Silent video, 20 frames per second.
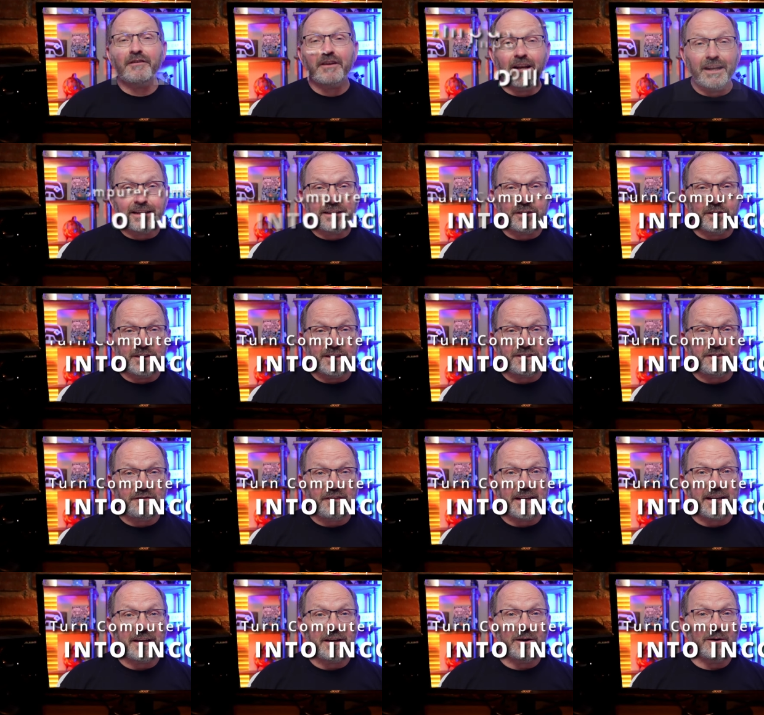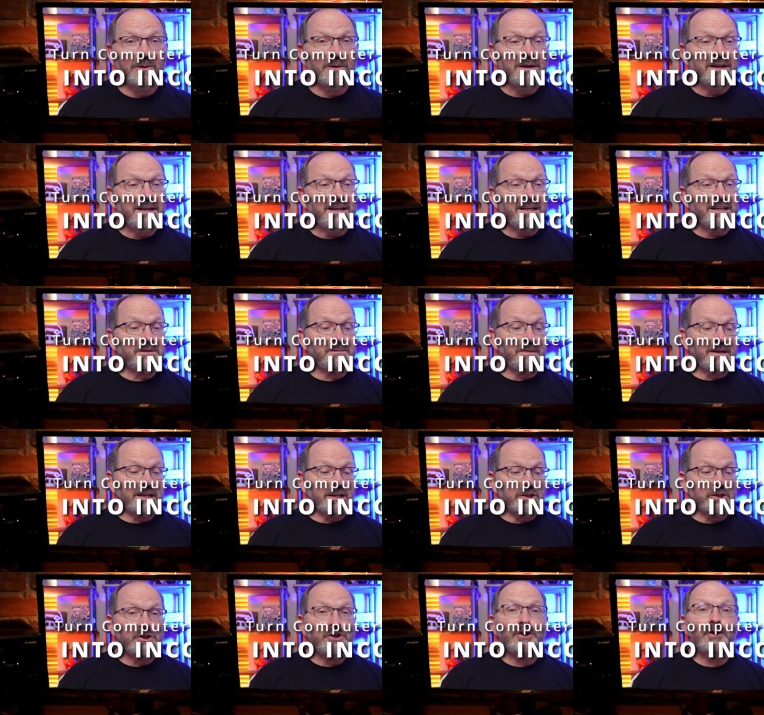clicked on this video, it's
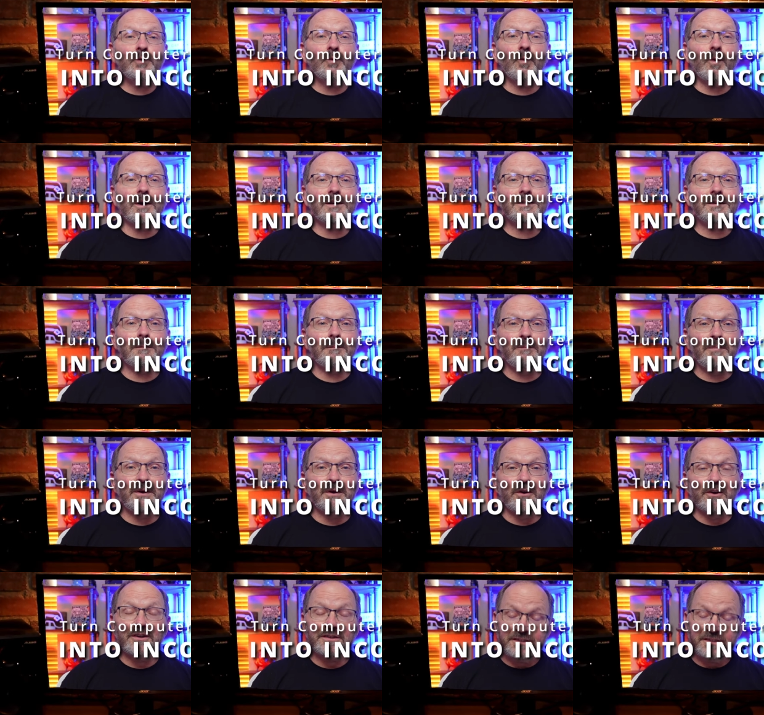because you want to build a